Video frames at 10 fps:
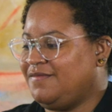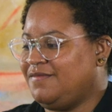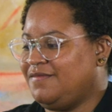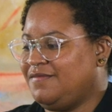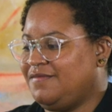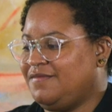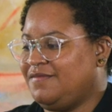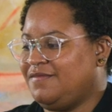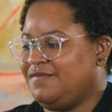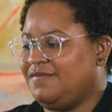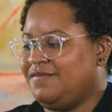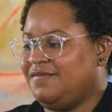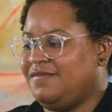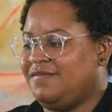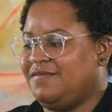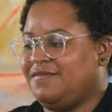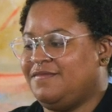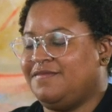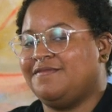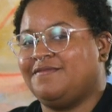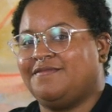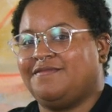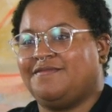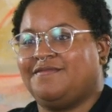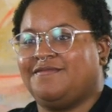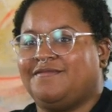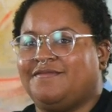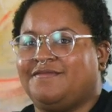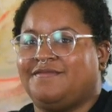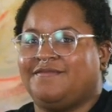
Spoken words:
This person isn't speaking.